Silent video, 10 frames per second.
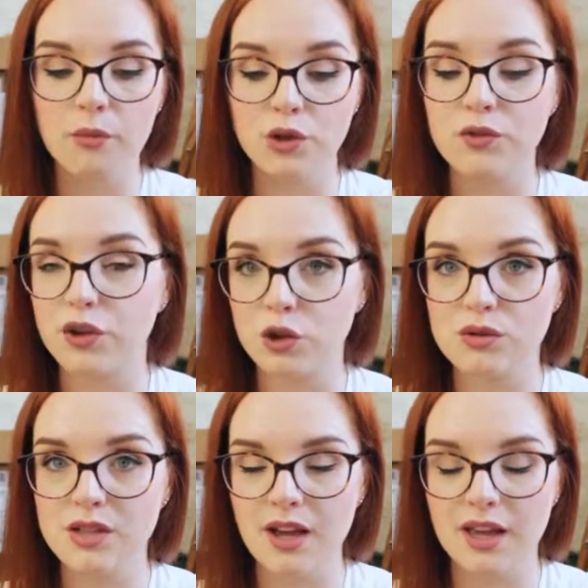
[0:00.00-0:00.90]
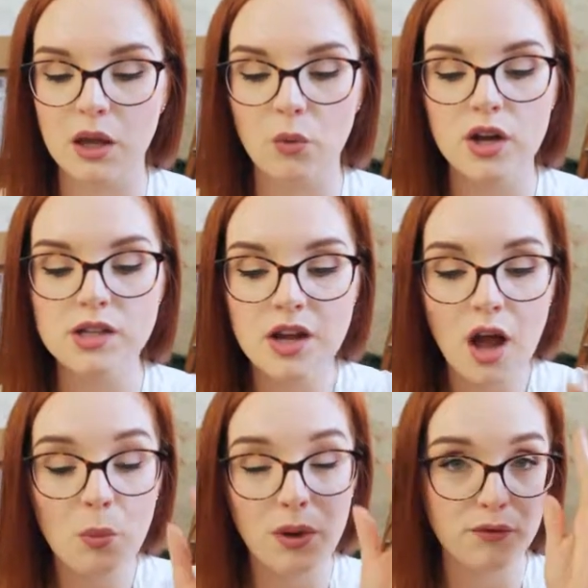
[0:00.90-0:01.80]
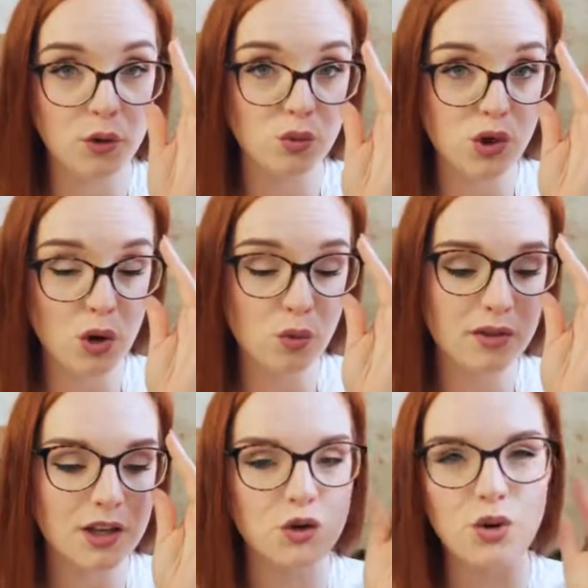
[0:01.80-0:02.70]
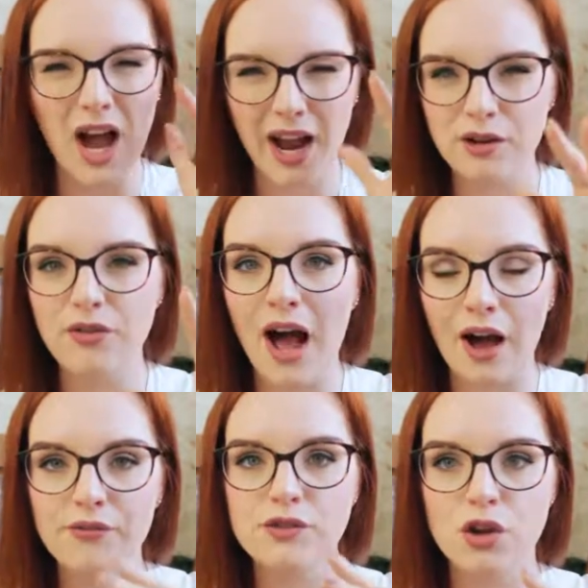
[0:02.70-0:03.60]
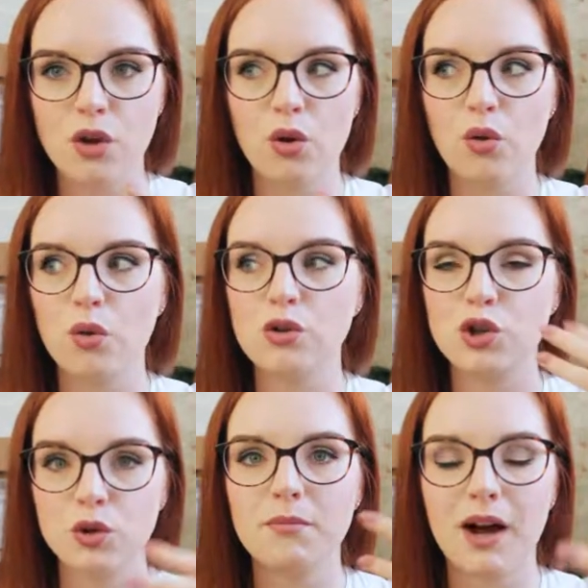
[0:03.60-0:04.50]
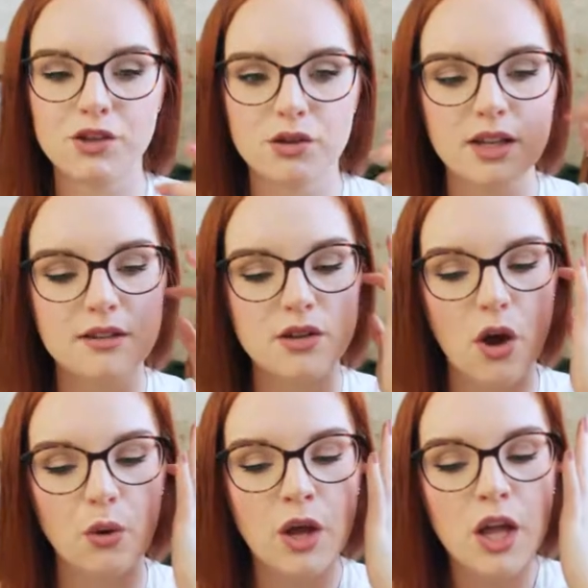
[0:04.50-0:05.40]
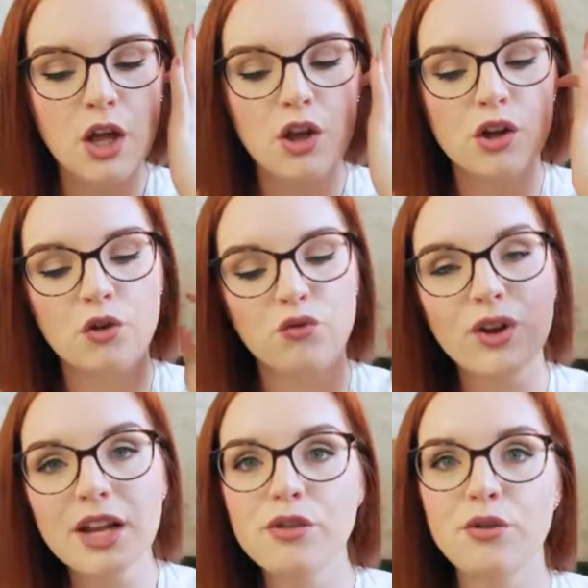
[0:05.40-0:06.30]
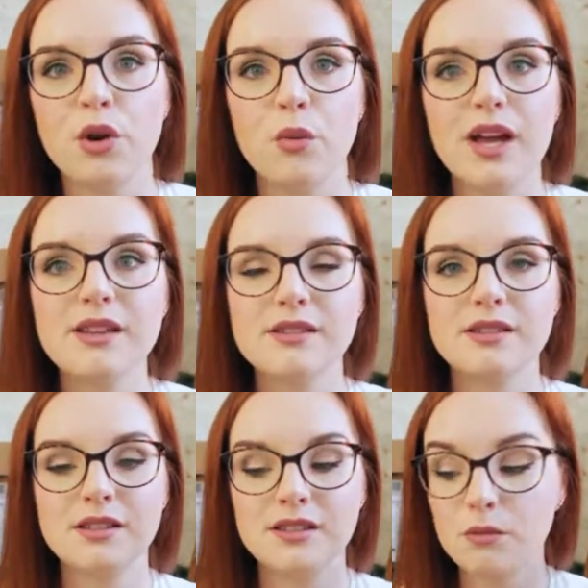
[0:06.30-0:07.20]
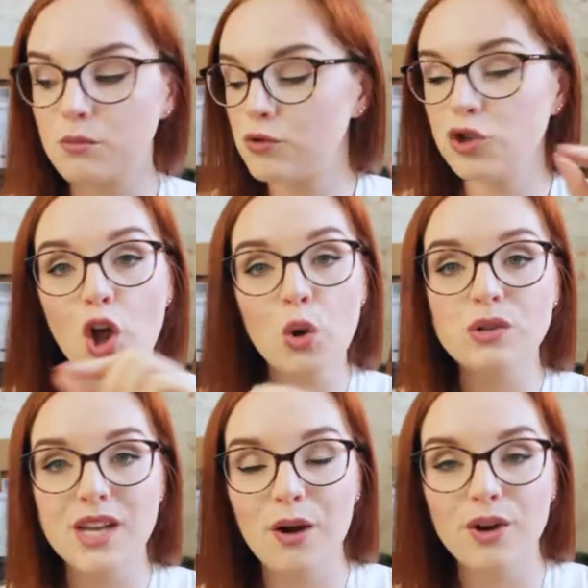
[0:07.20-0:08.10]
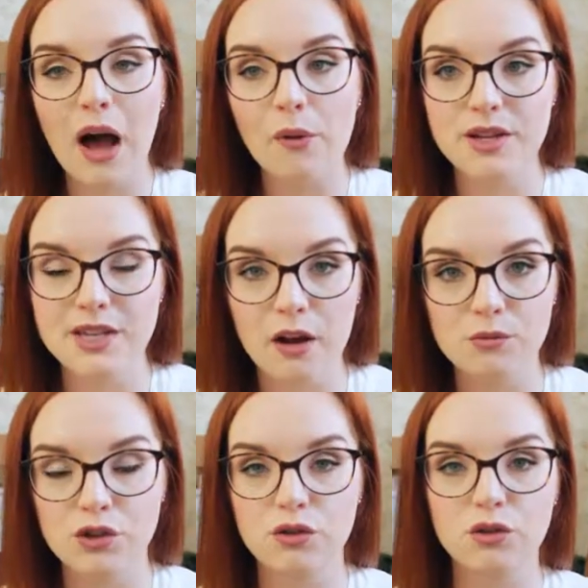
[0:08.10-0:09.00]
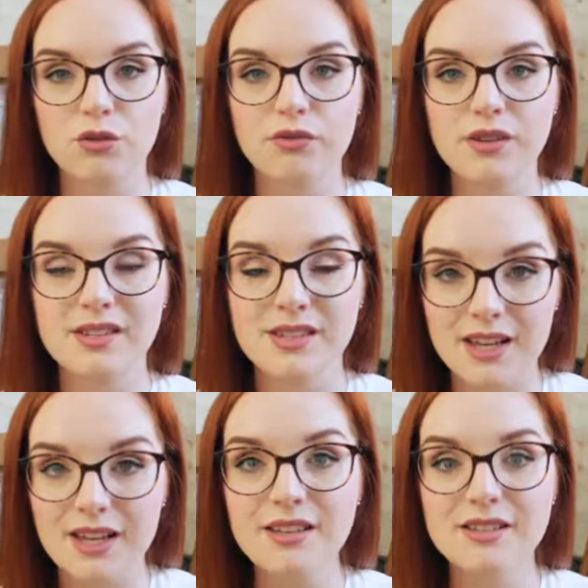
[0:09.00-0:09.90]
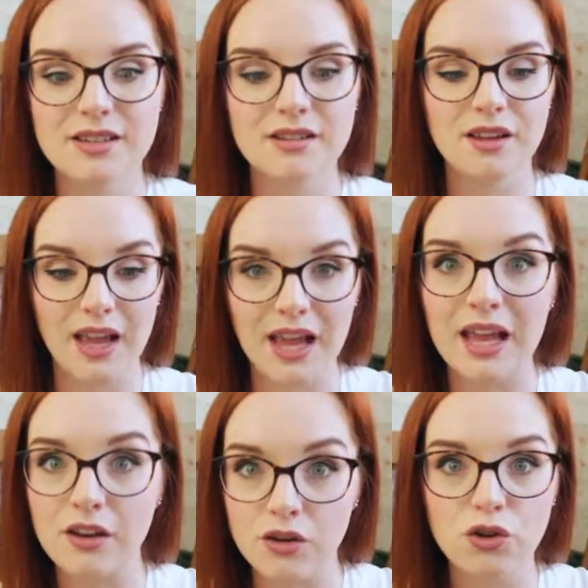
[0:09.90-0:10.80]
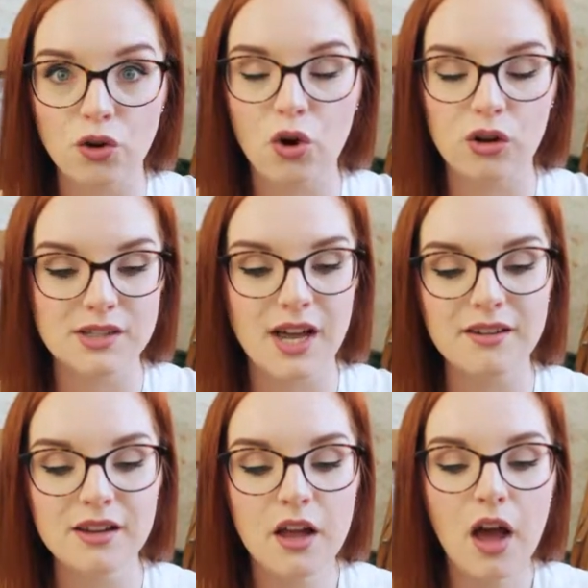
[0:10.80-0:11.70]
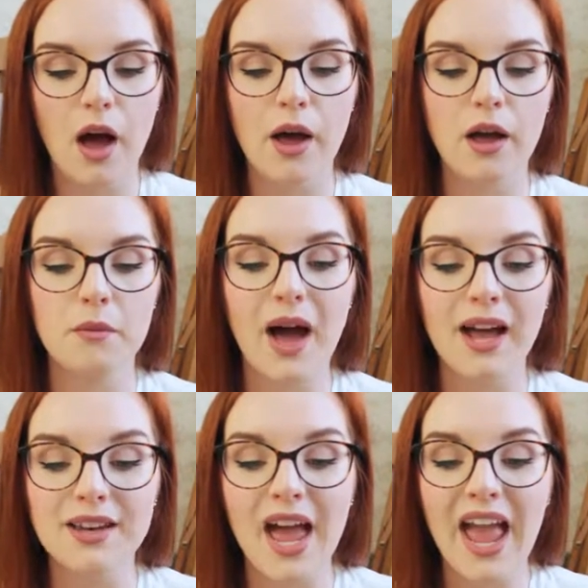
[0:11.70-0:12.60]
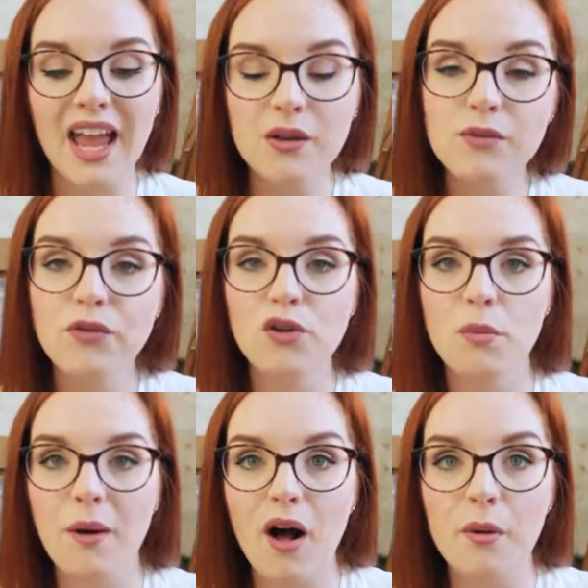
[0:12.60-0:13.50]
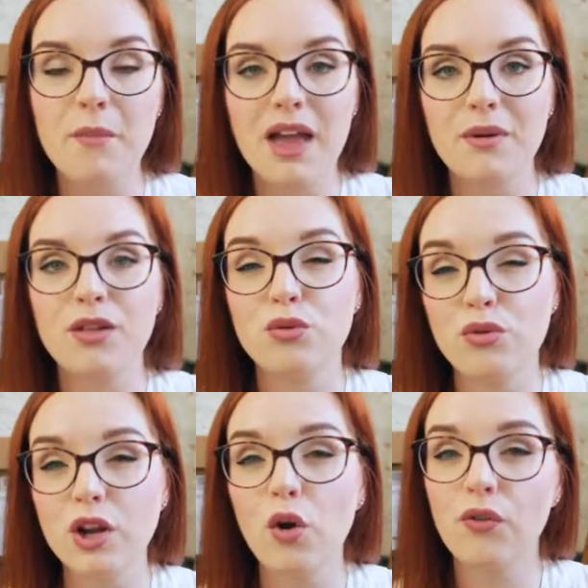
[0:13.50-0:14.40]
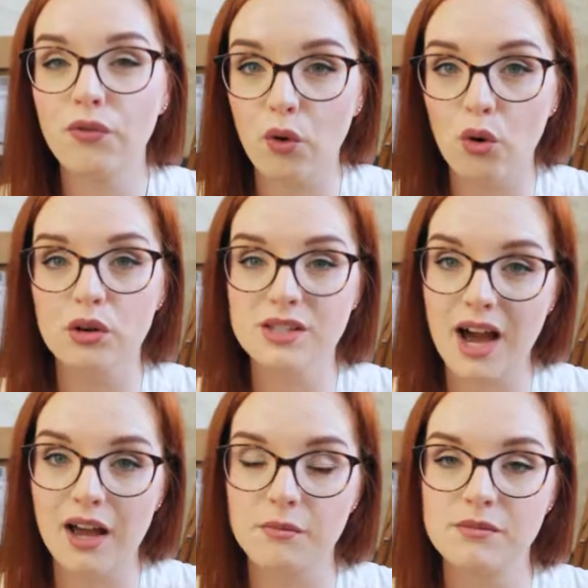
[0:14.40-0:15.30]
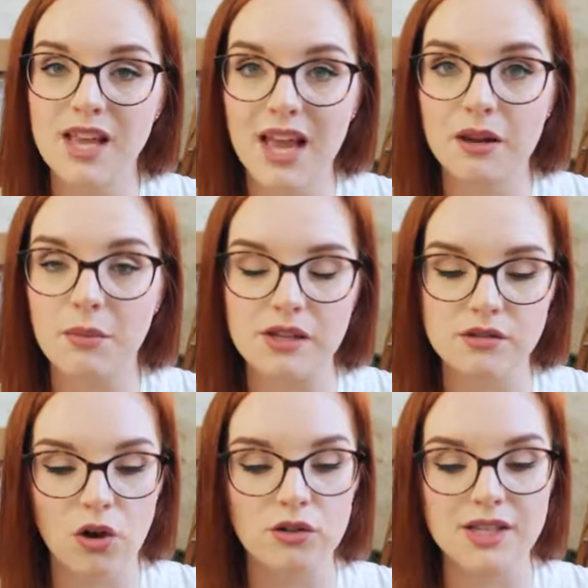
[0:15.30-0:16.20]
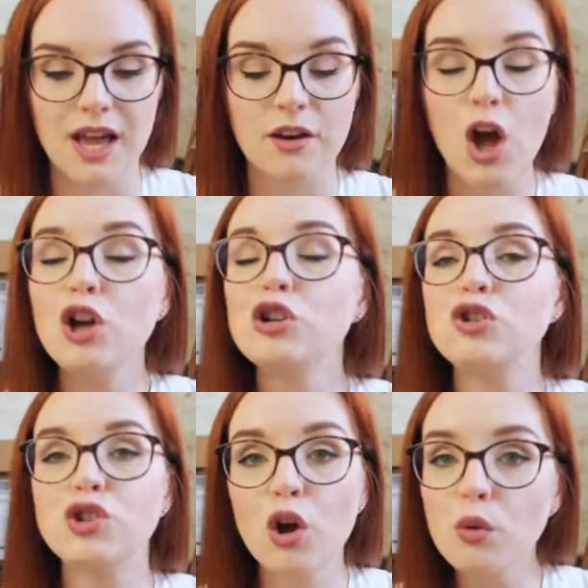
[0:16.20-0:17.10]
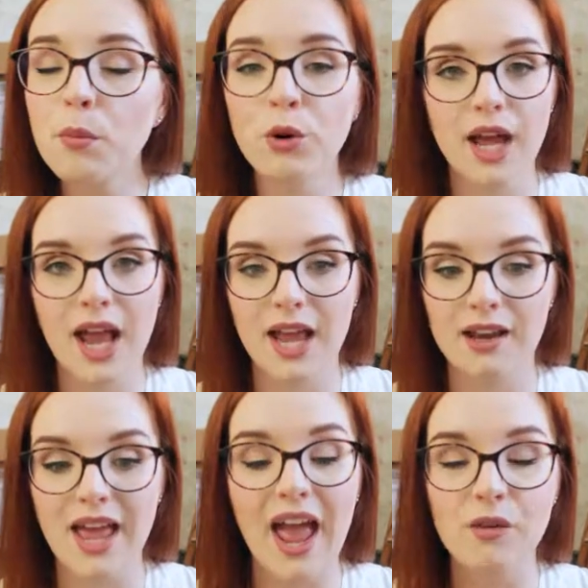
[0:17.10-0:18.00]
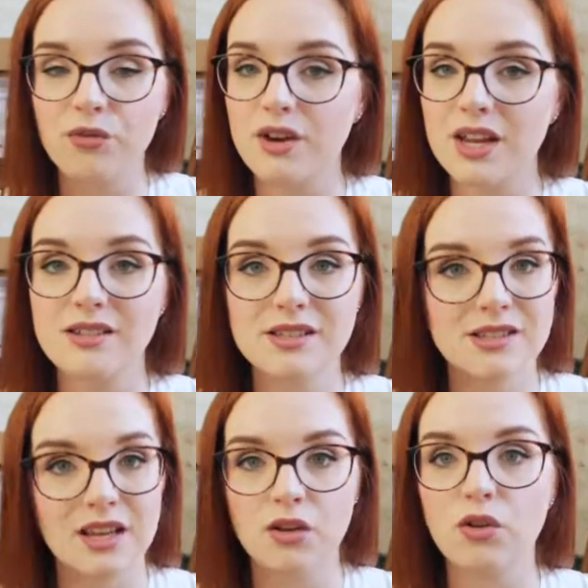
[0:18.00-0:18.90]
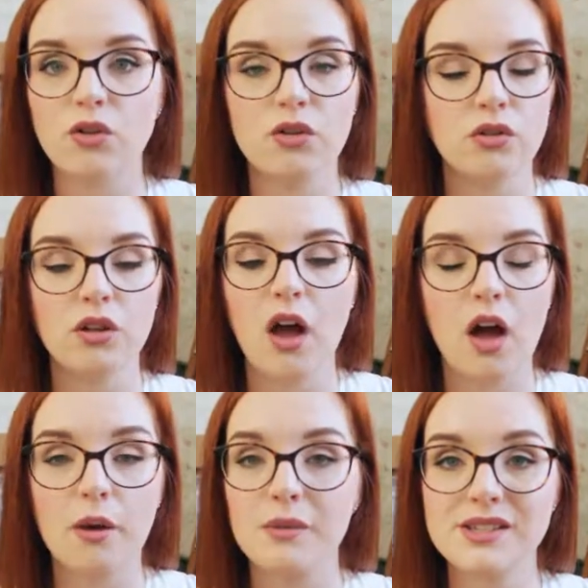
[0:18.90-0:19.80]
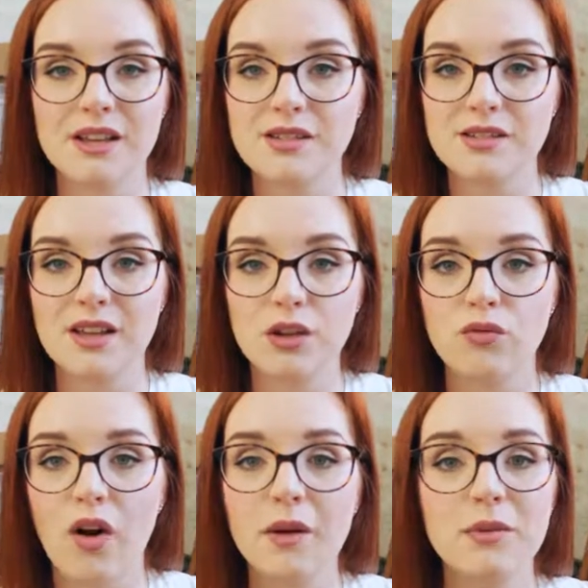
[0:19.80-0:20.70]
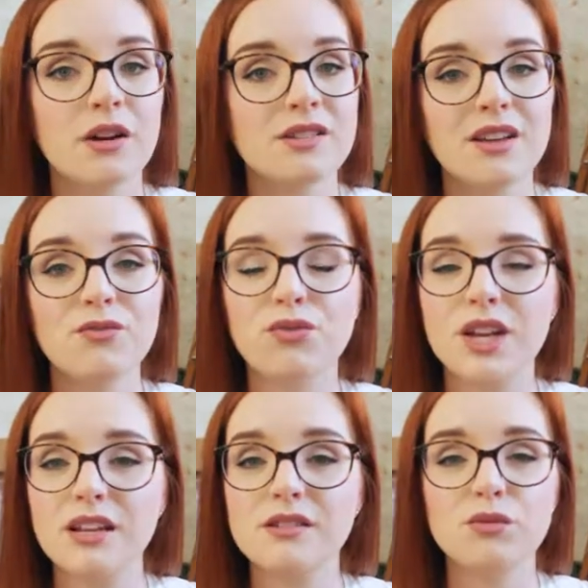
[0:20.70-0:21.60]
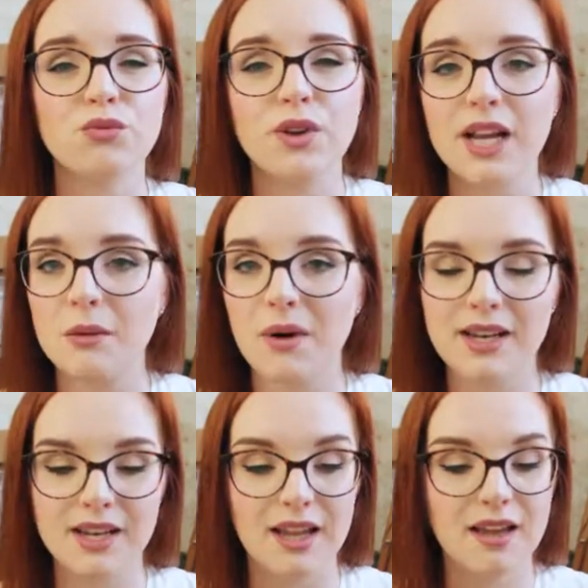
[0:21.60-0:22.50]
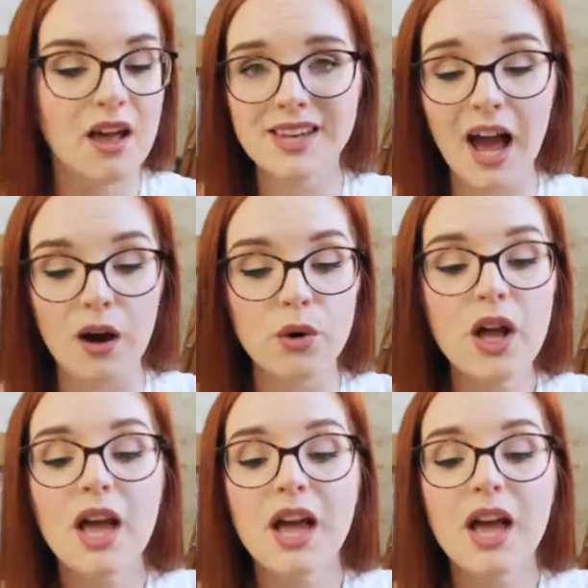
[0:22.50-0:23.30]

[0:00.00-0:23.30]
you've used that keyword, but if you don't, then you kind of have to do it manually. So read through it, note down how many times you've said it in your content, and aim for about maybe 3 or 4 times in a piece of content. Don't put it in every single sentence that you write because it reads really badly. Now,